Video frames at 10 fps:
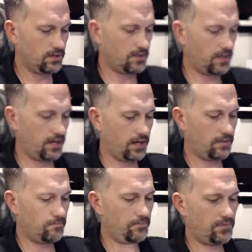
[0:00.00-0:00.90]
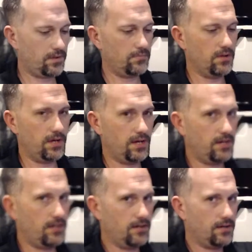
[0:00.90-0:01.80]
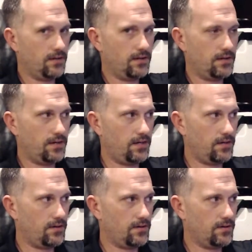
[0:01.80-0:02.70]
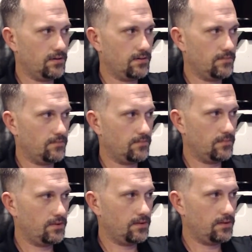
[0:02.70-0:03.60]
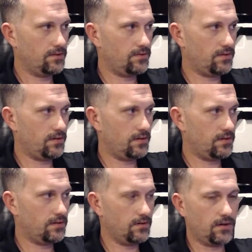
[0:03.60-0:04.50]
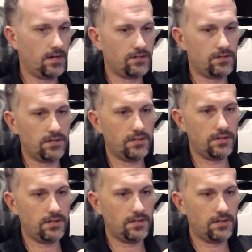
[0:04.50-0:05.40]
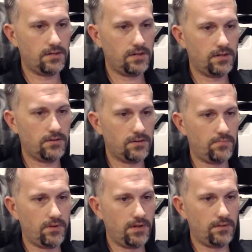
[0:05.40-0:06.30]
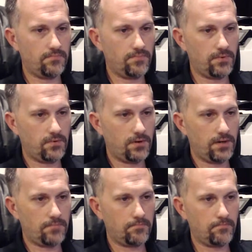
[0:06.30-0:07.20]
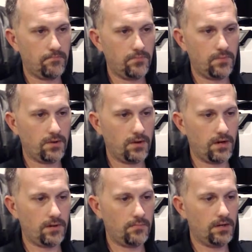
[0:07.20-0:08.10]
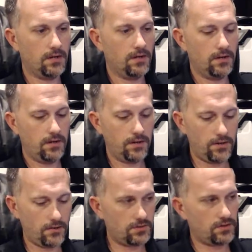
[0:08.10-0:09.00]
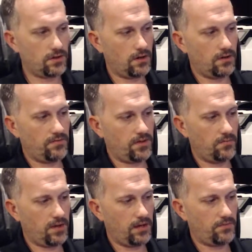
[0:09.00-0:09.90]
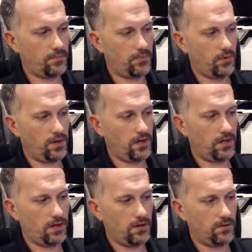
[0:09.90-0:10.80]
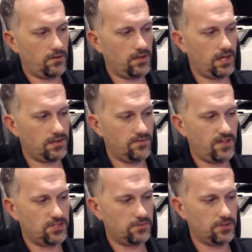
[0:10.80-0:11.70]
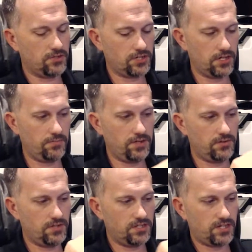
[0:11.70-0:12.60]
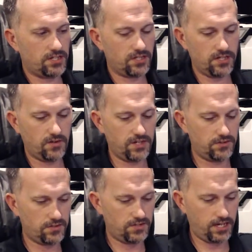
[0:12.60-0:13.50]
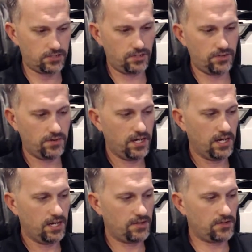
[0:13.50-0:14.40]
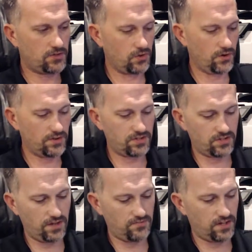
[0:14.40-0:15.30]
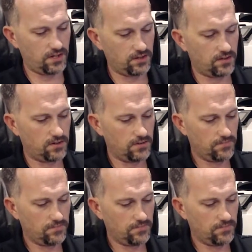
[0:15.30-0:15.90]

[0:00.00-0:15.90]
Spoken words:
than the blade here. Let's see, you're actually looking here at the blade. Okay, all right. And notice that all of them have the point here that the vegetable that you're going to be using is actually going to attach to. And they store in this nifty little